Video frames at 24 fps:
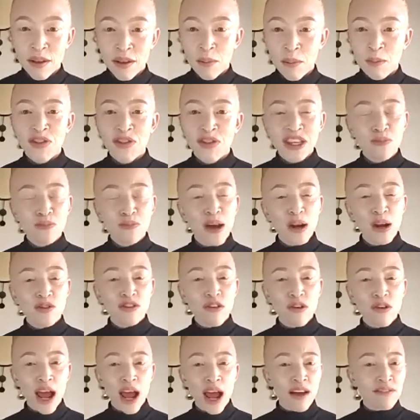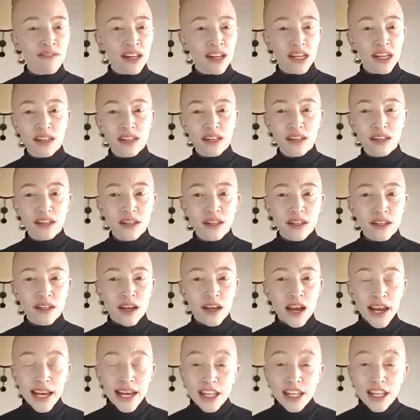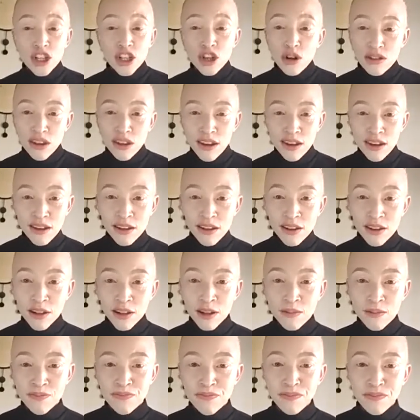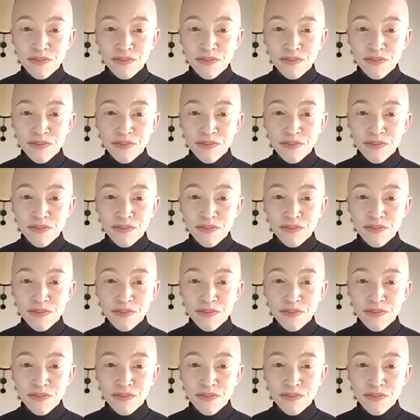But this man was not having it. He took the eagle,